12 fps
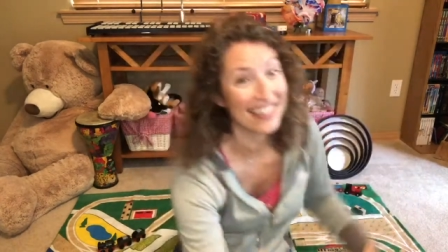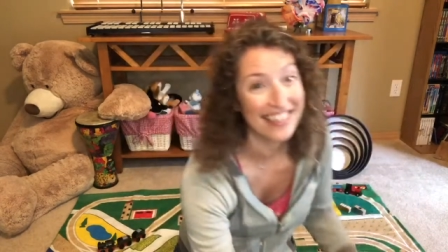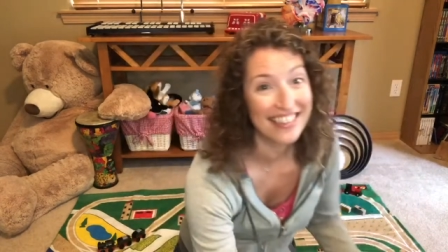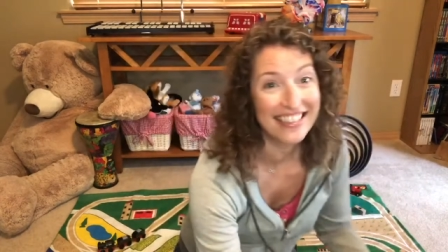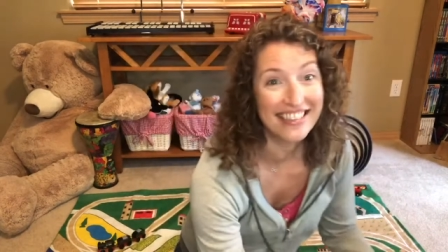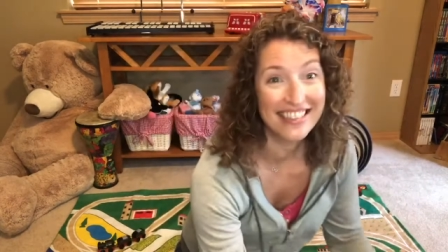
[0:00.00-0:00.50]

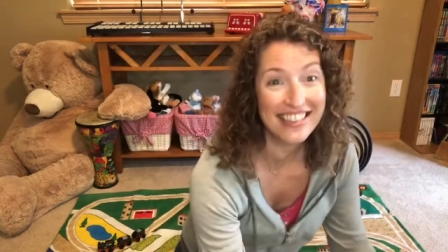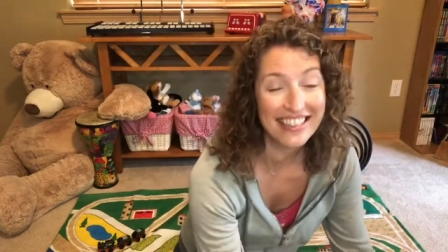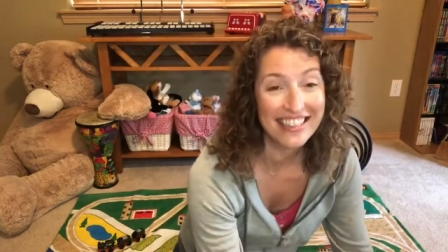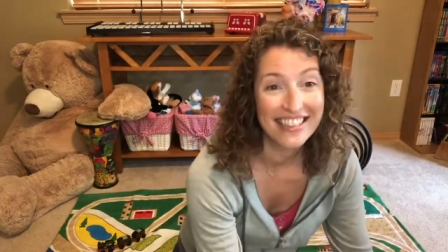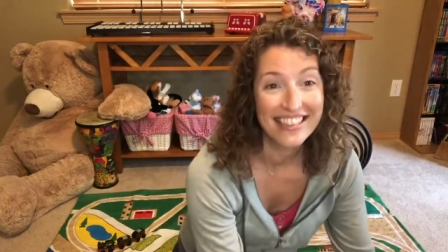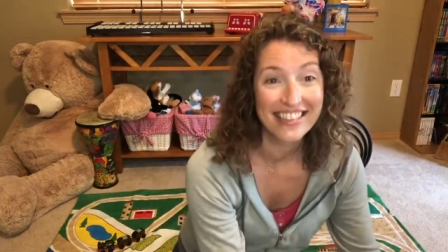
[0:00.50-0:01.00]
Clickety
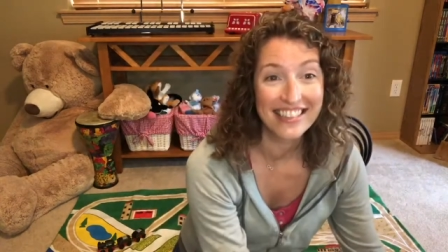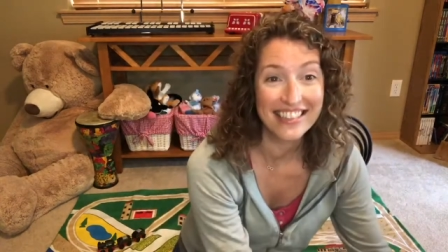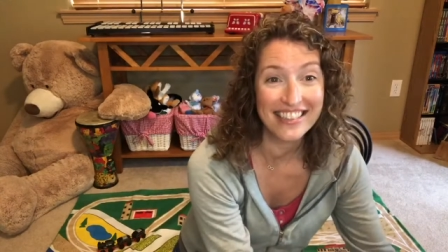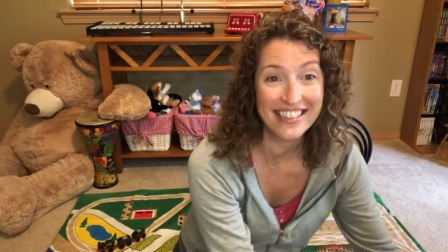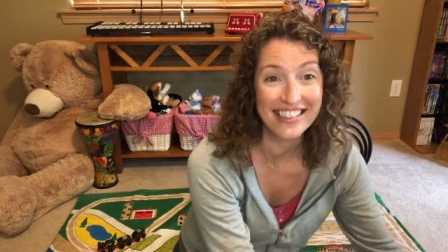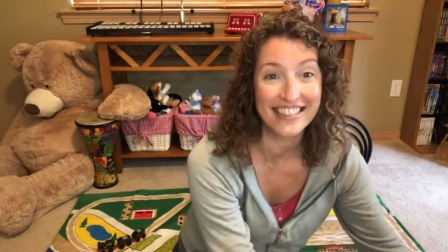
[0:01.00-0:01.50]
clun,
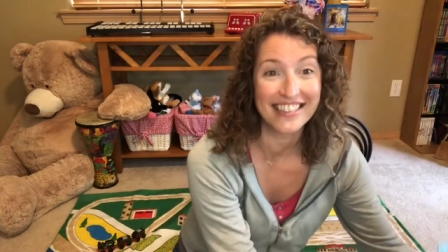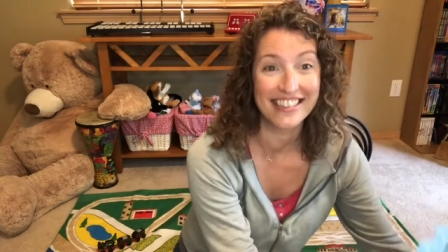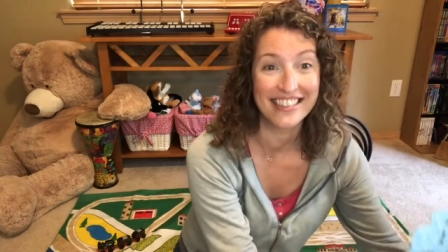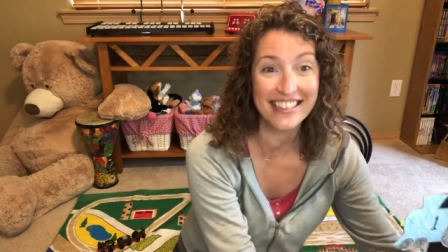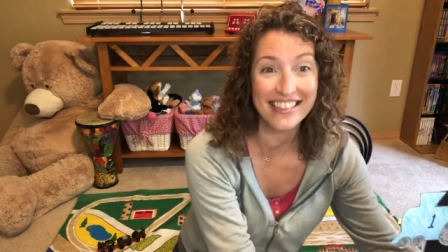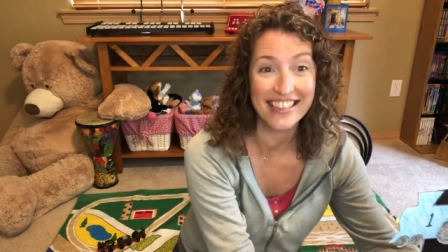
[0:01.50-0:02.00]

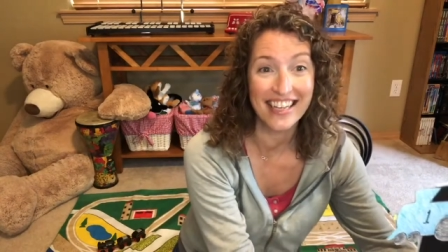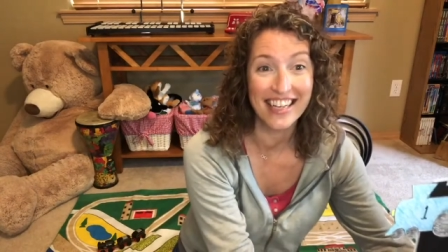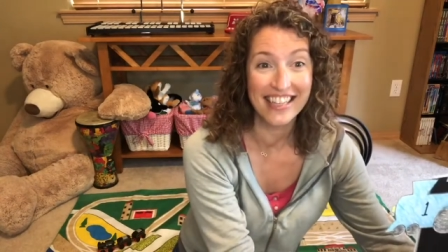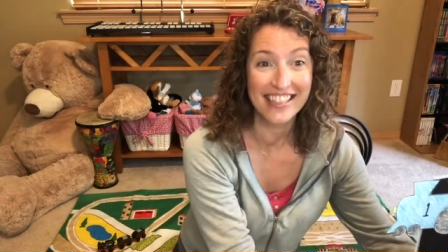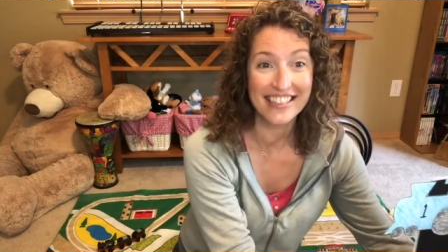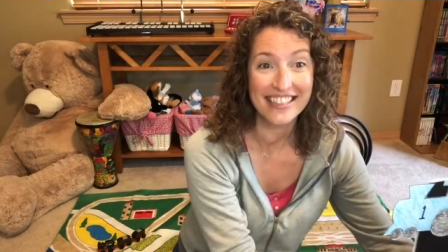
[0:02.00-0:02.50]
clickety
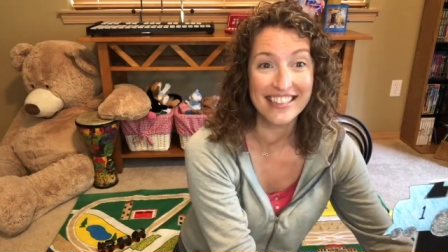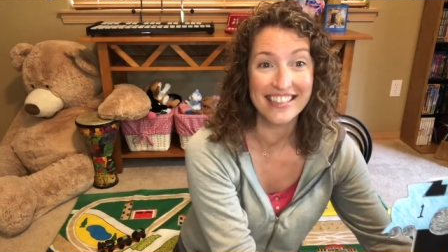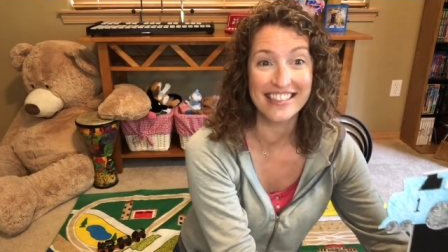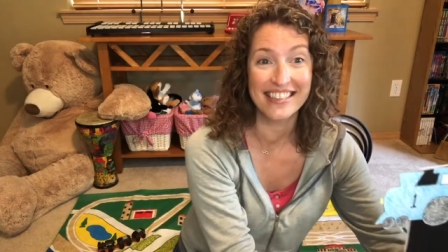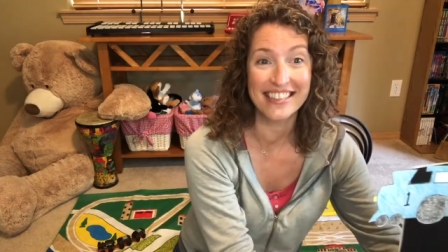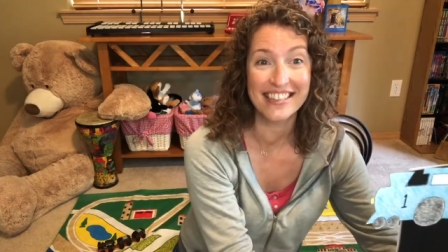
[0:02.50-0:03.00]
clun,
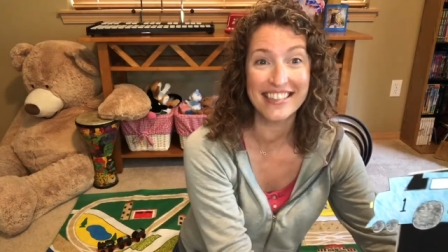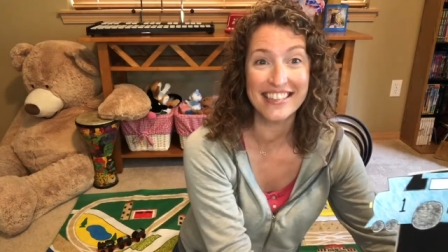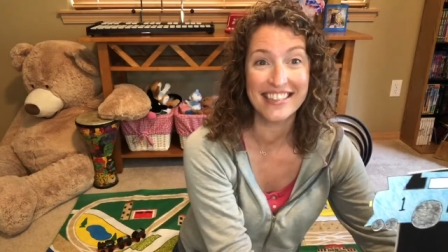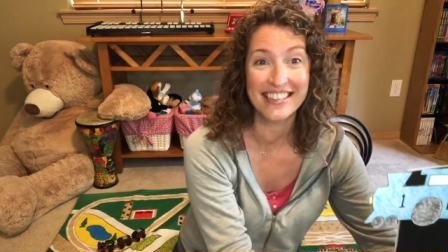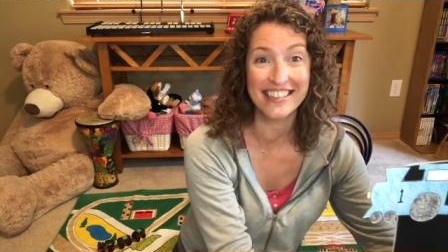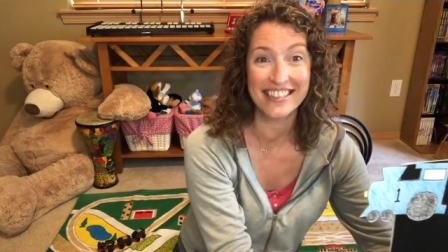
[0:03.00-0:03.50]
here comes
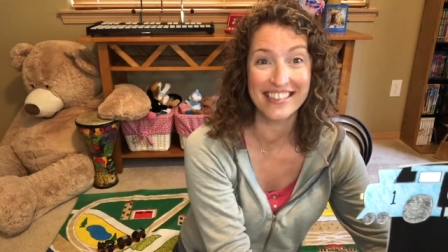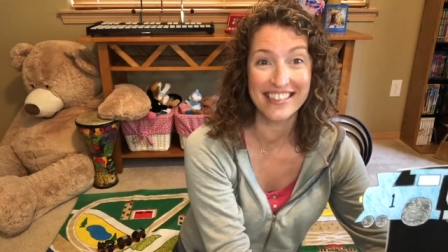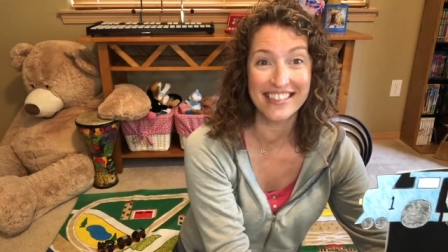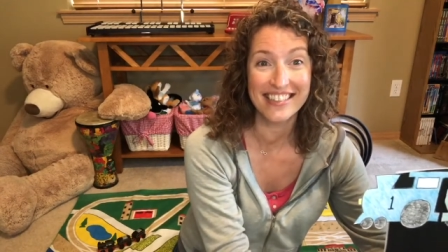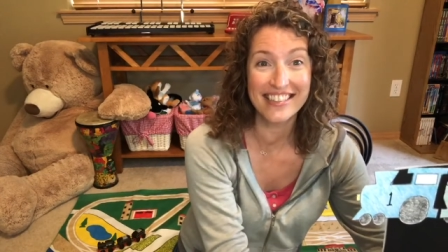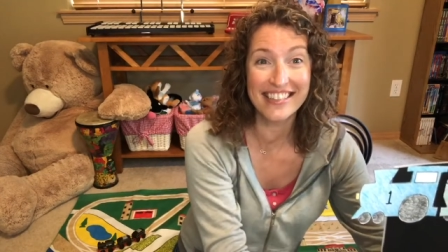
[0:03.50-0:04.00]

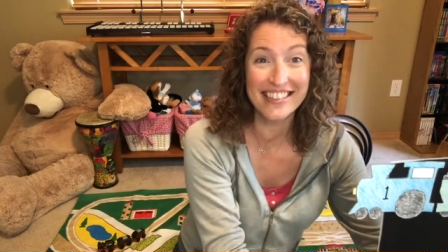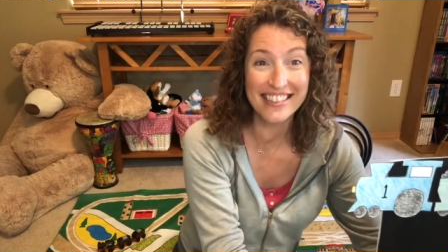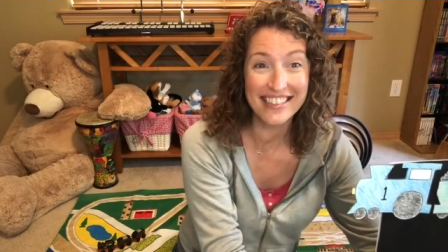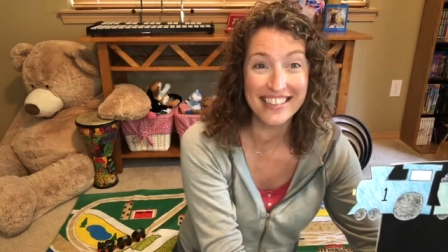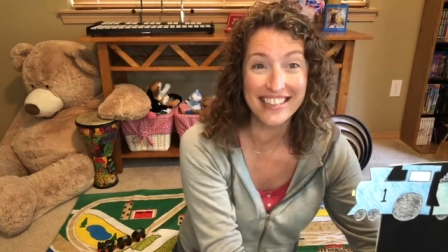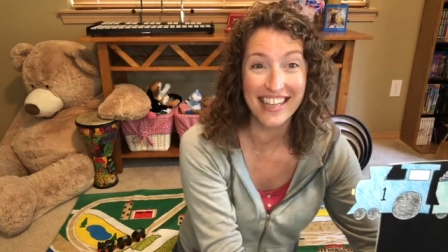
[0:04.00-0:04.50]
engine
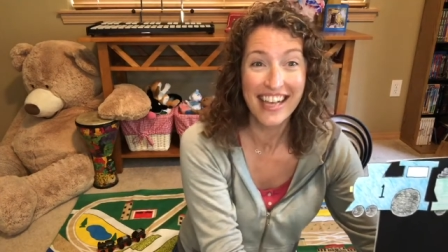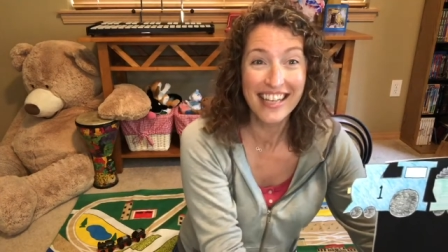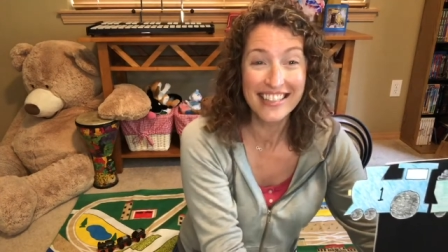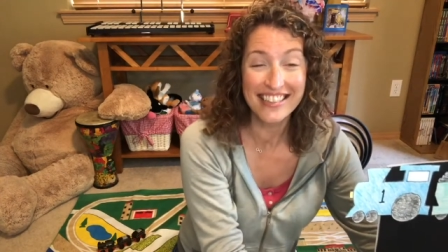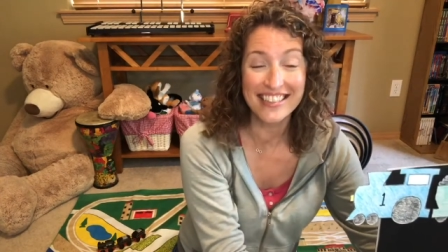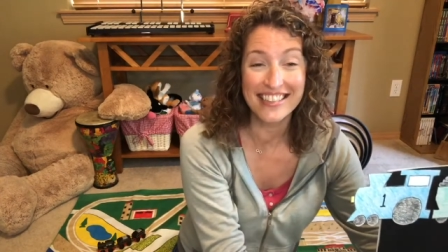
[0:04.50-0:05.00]
number one.